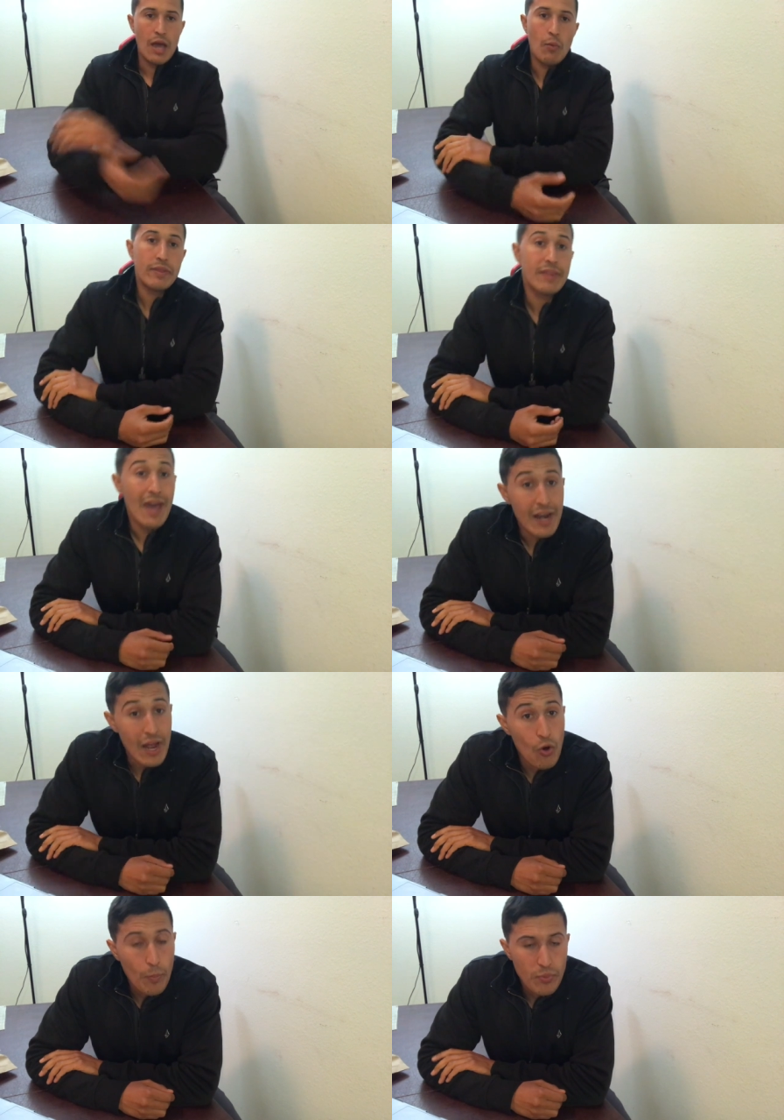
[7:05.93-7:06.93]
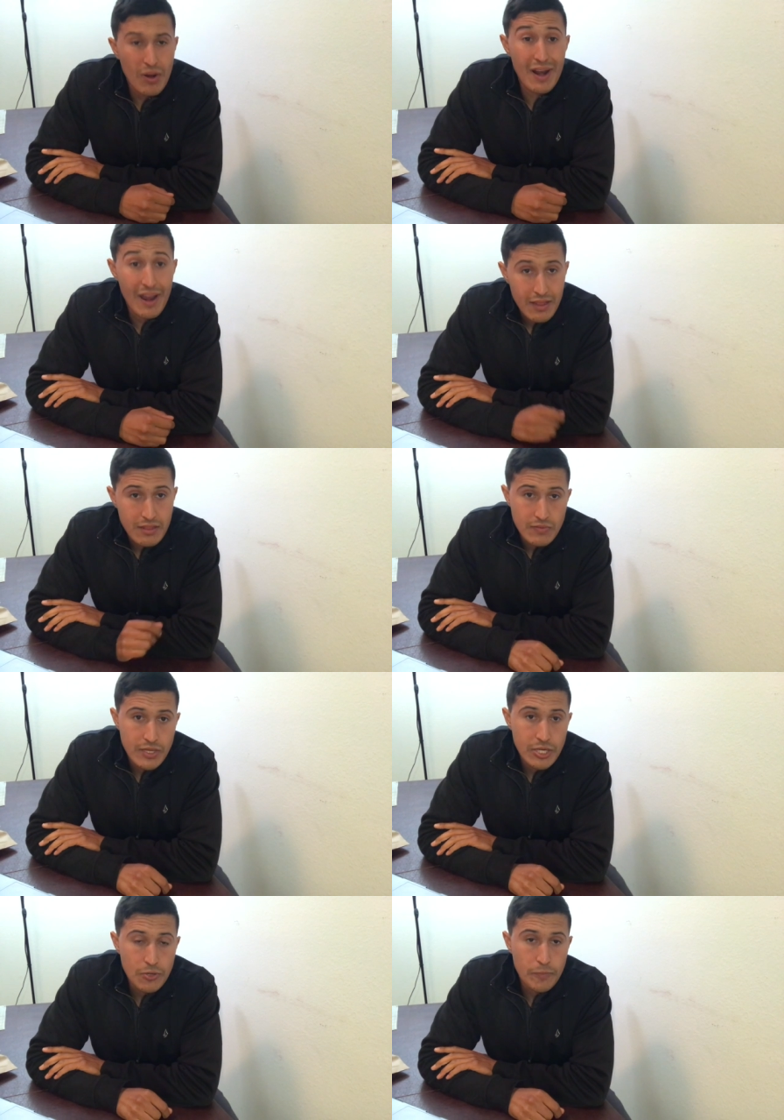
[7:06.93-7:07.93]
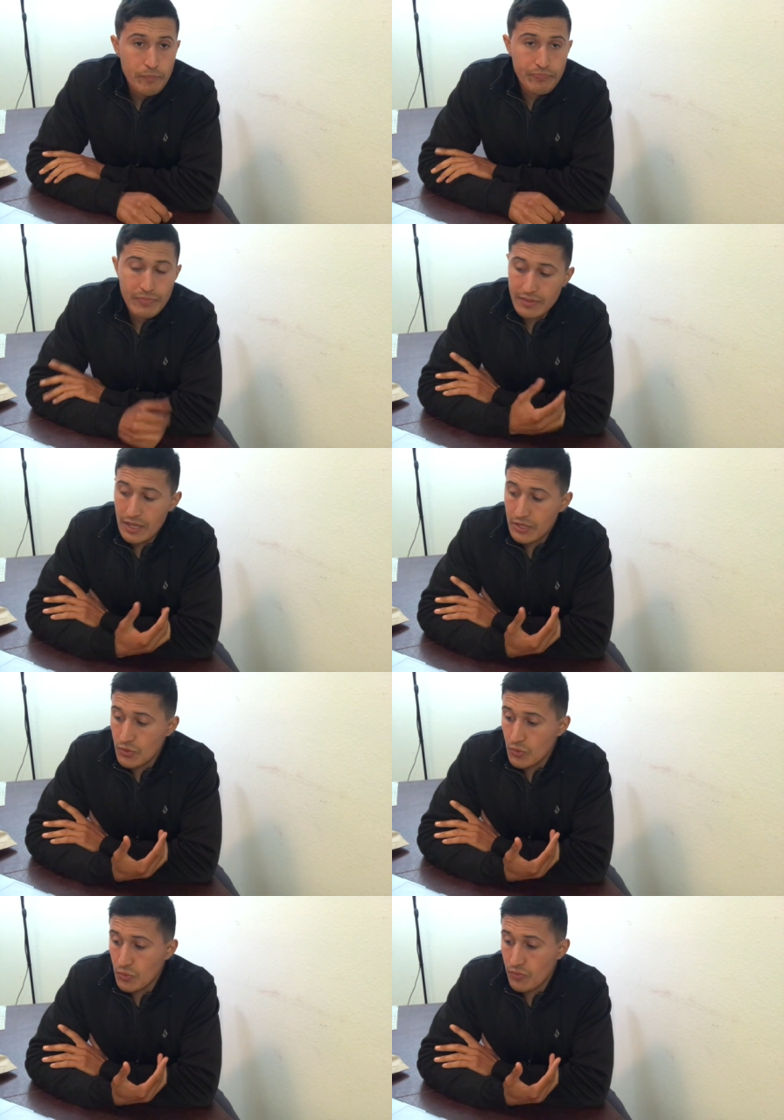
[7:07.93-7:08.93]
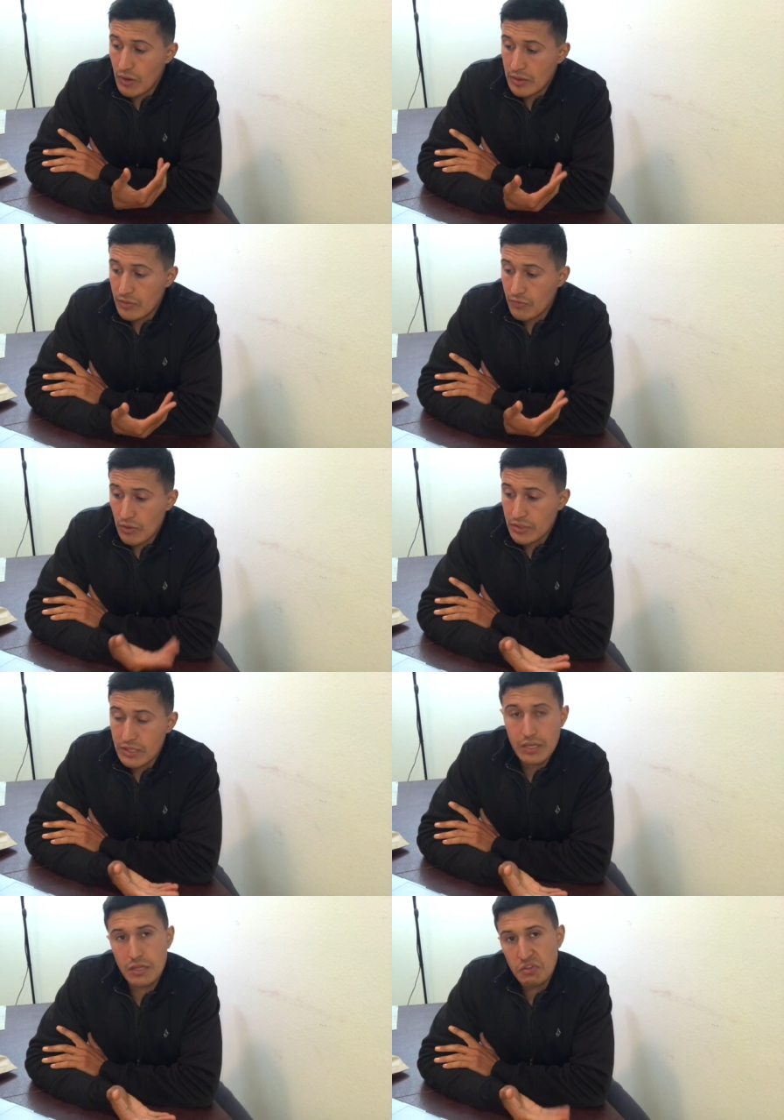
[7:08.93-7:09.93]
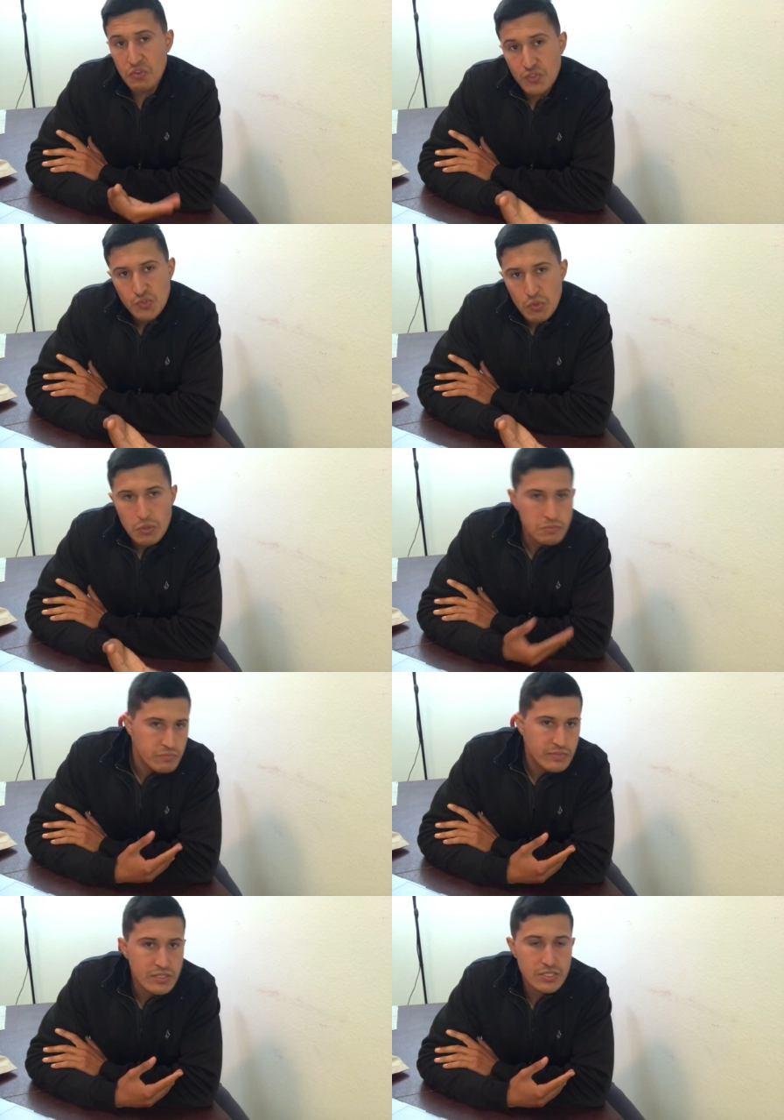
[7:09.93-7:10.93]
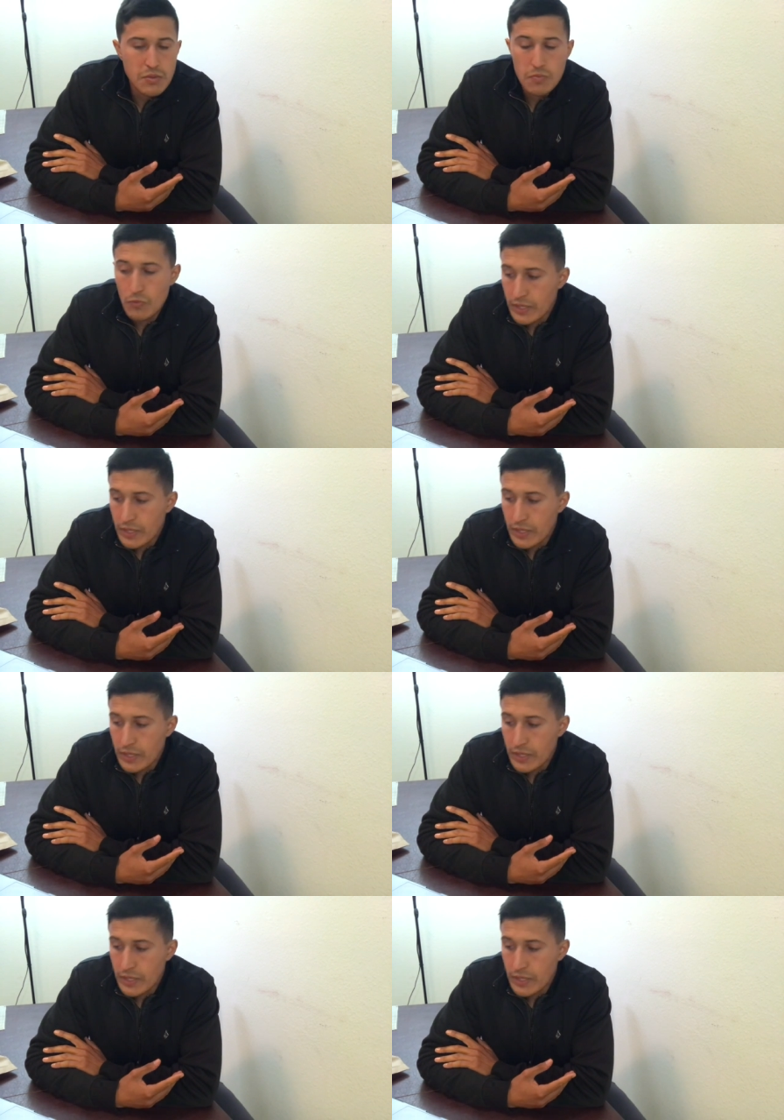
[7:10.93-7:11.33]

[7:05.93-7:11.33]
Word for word: And with that, I hope you liked the video, that you find, found it useful in some